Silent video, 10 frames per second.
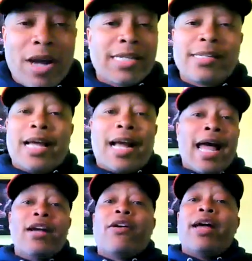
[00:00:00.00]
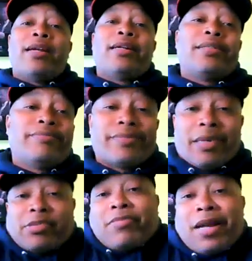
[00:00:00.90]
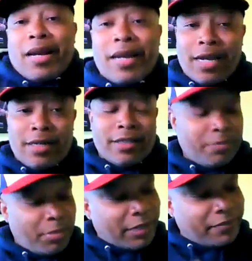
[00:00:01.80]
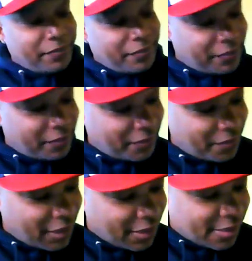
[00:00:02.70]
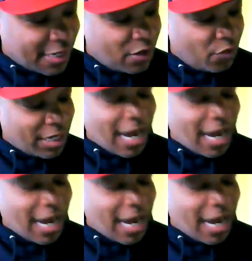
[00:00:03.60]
watching, I was like, I ain't gonna have none. I'm just gonna be like, I ain't got none. But the scene with